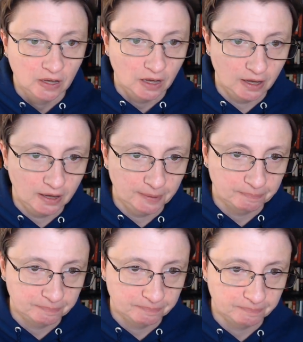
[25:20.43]

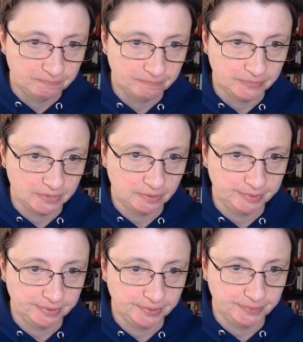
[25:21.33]
Um, there we
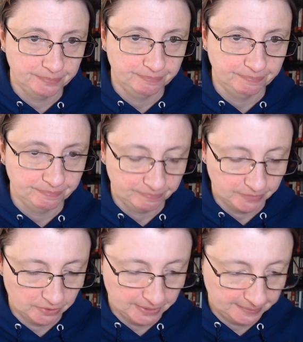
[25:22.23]

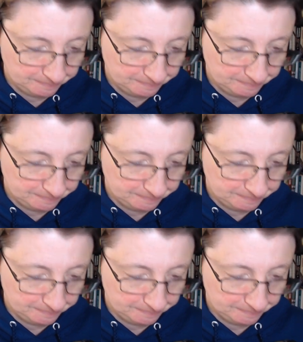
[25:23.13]
go. Okay.